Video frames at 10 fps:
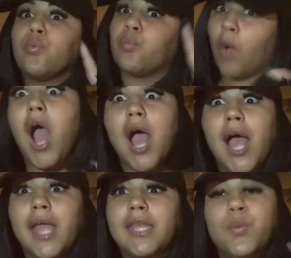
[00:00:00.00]

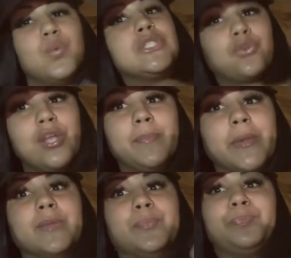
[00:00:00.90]
Ron was
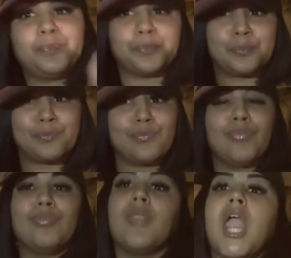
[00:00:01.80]
creeping.
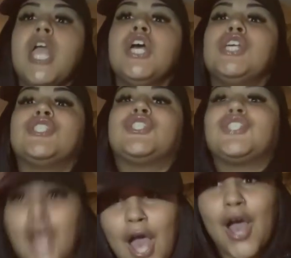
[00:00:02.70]

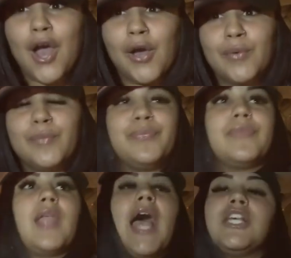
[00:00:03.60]
So
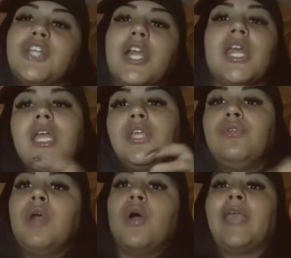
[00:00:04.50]
I started,
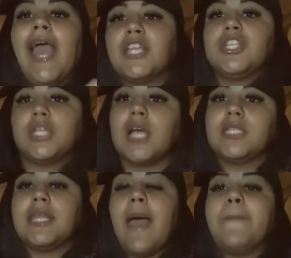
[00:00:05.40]
catching on
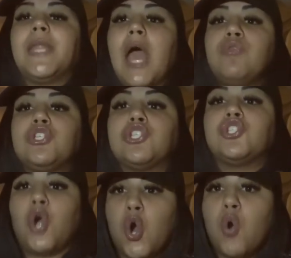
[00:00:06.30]
to that. But I was
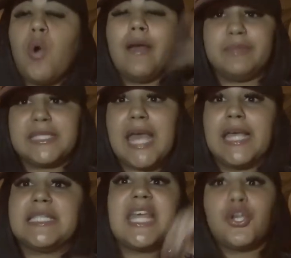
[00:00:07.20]
so
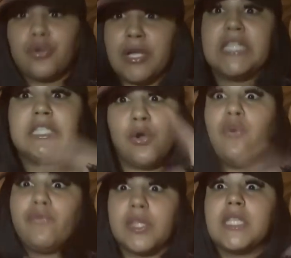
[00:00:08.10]
obsessed and crazy
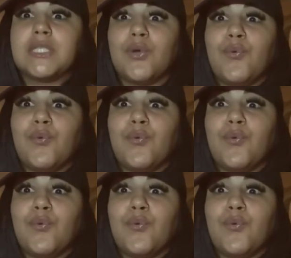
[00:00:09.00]
over this